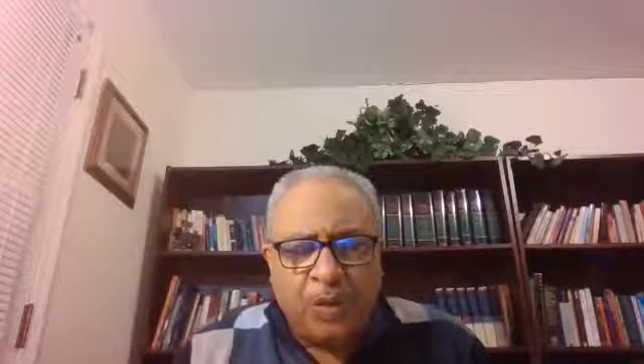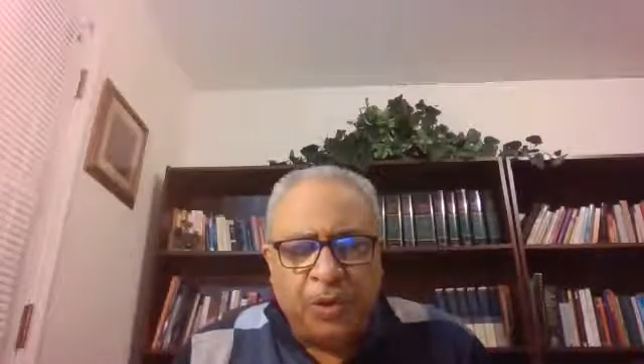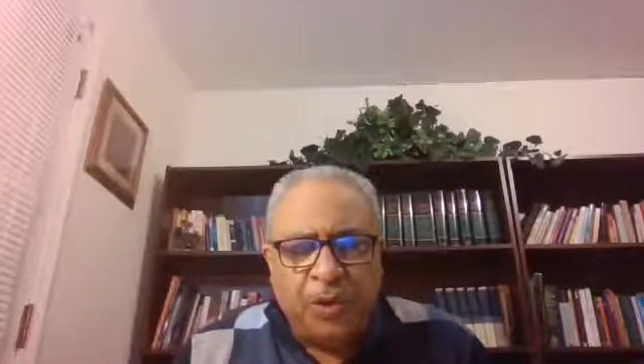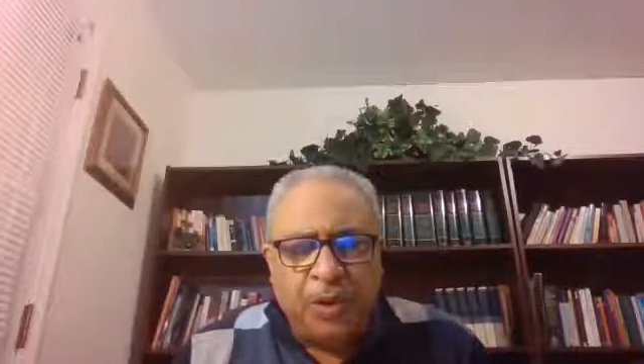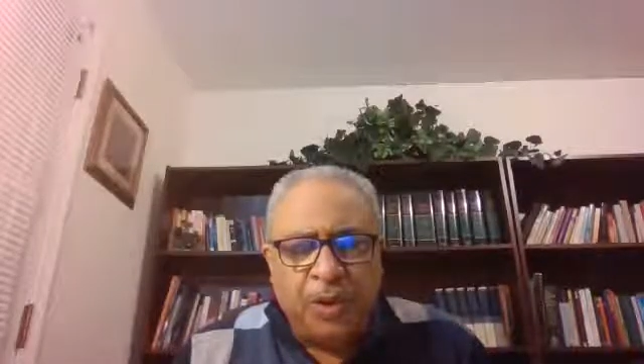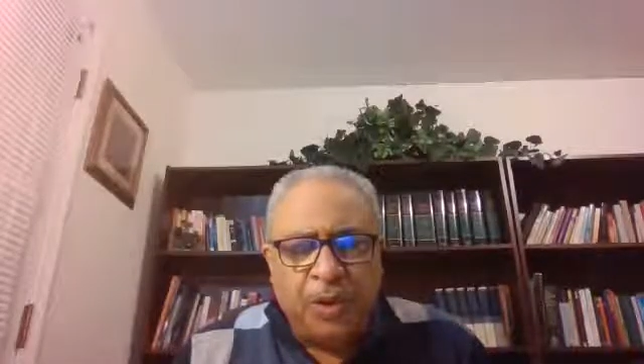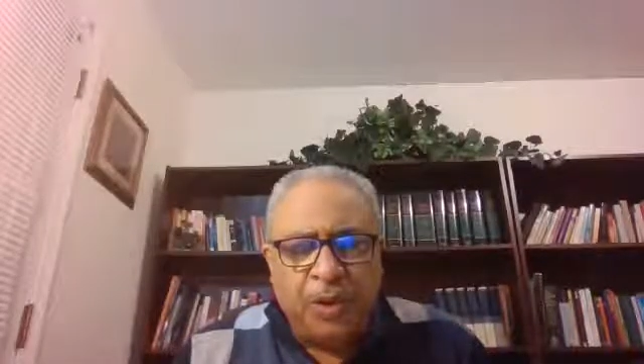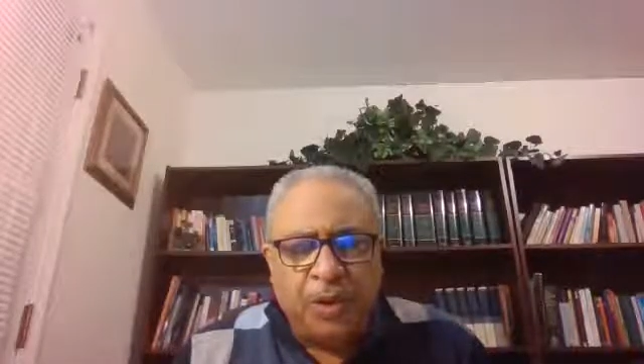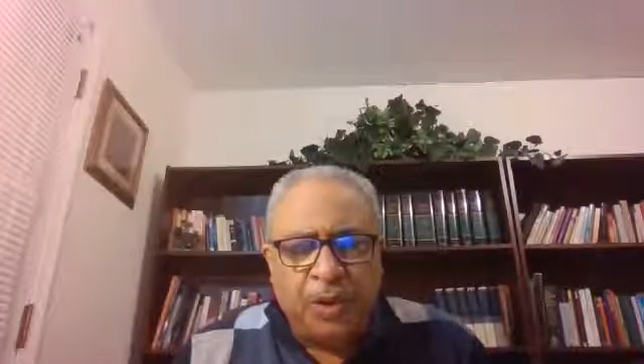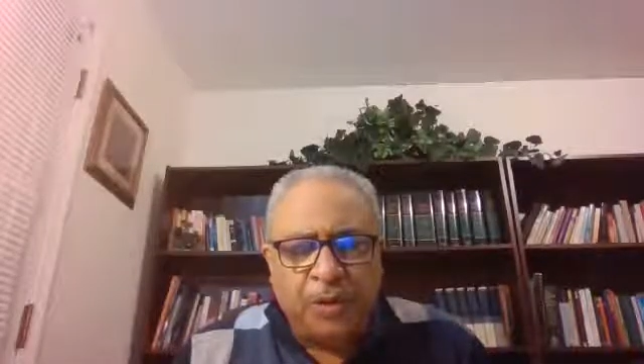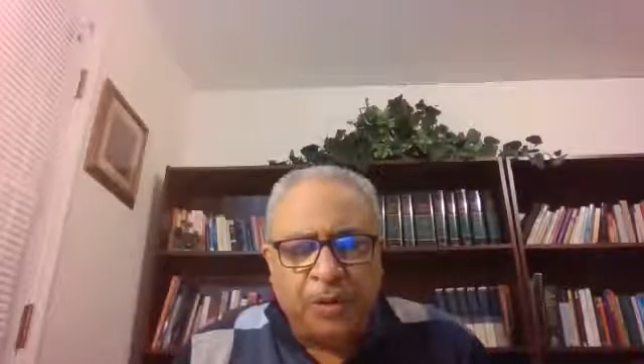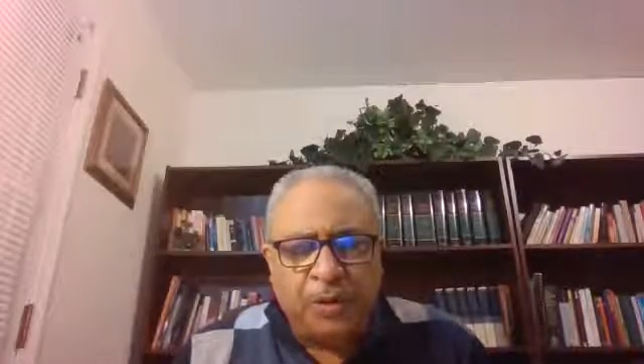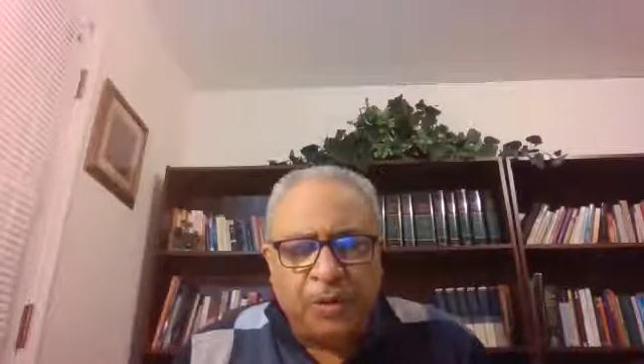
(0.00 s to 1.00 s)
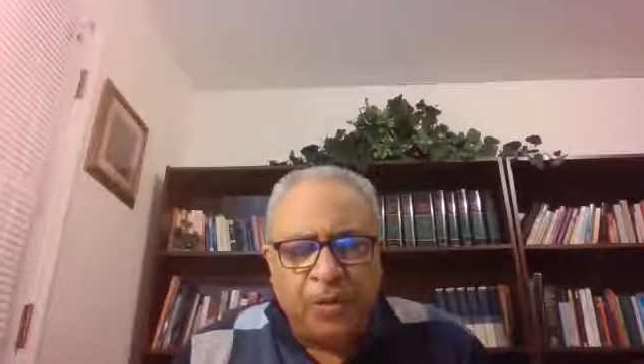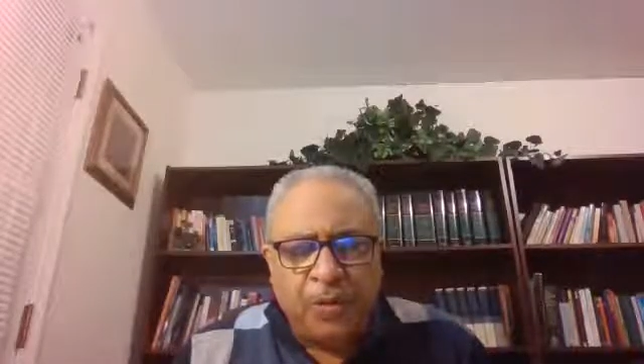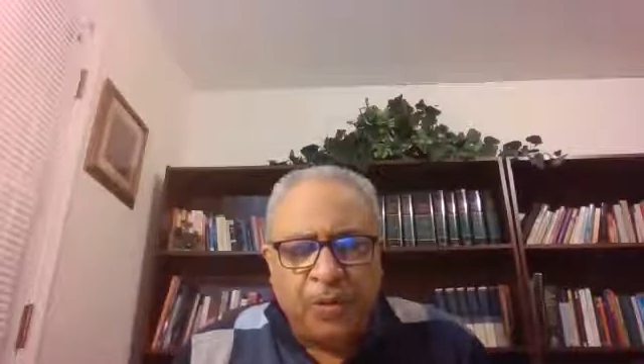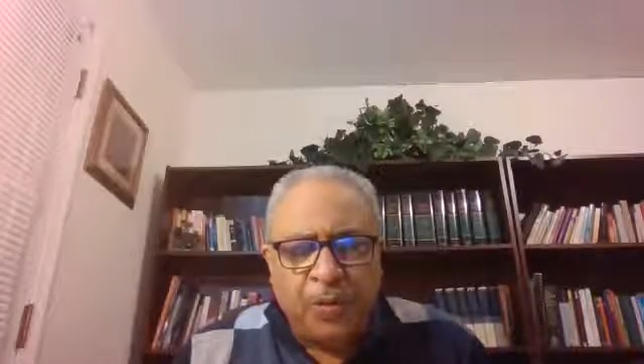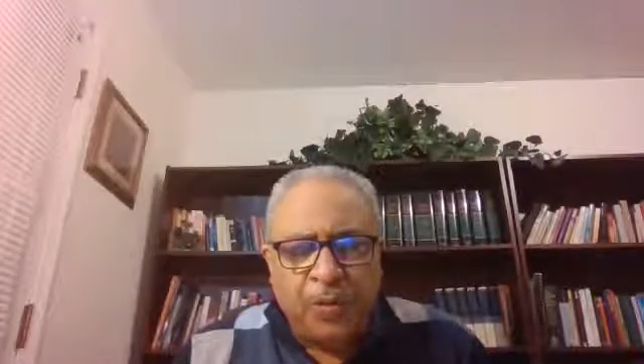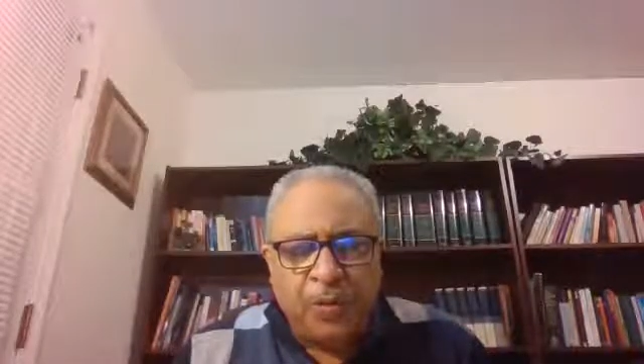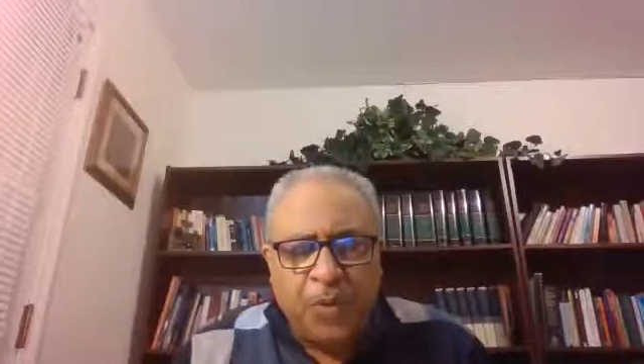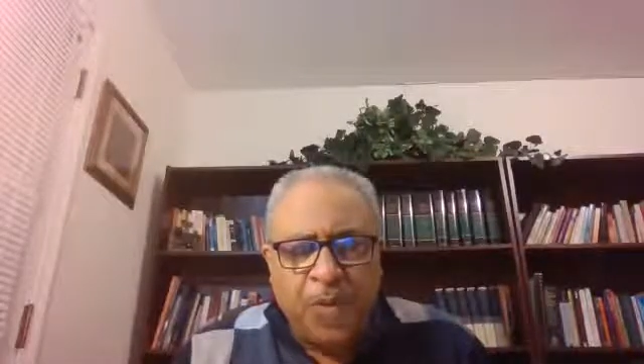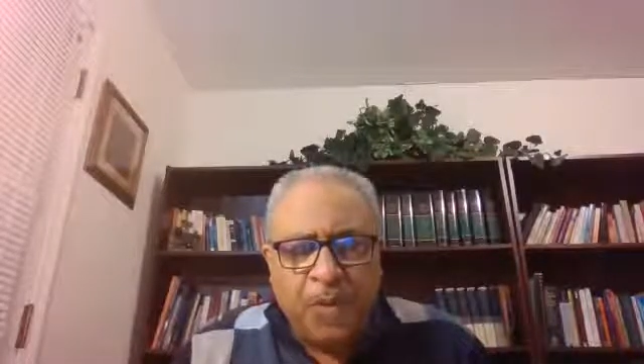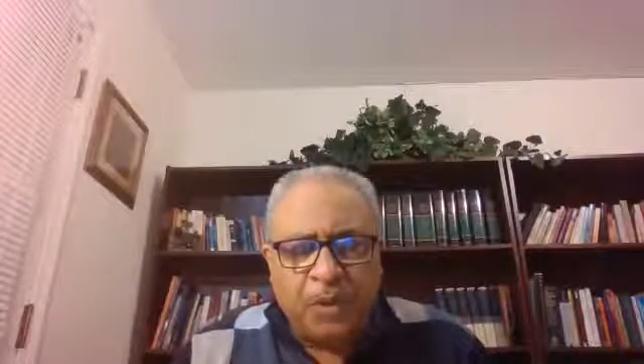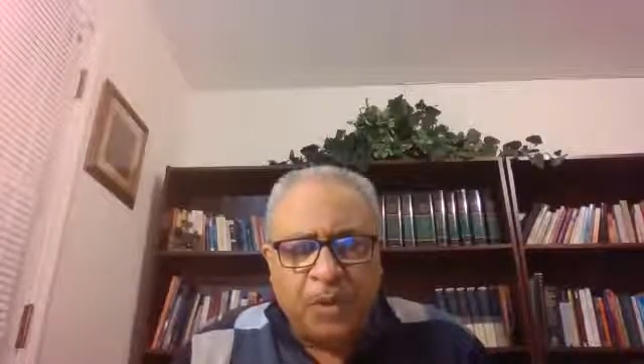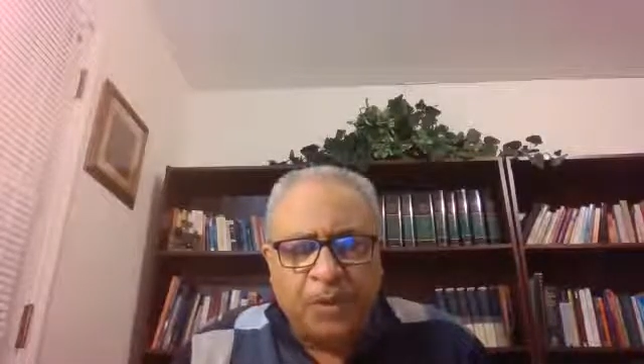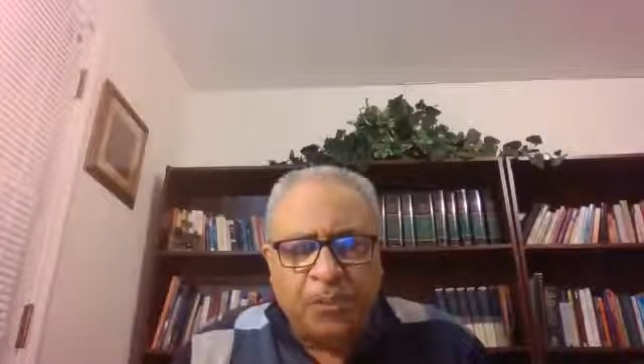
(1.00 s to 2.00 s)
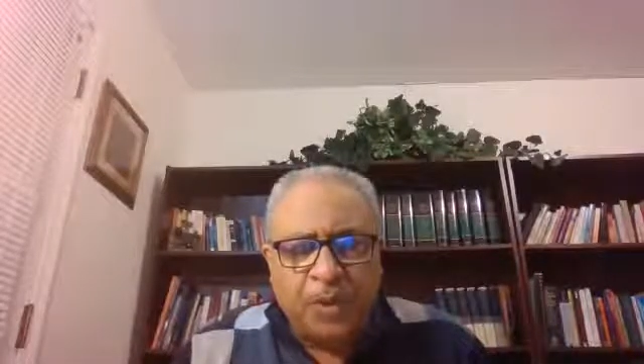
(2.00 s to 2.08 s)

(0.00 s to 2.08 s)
joining us. We ask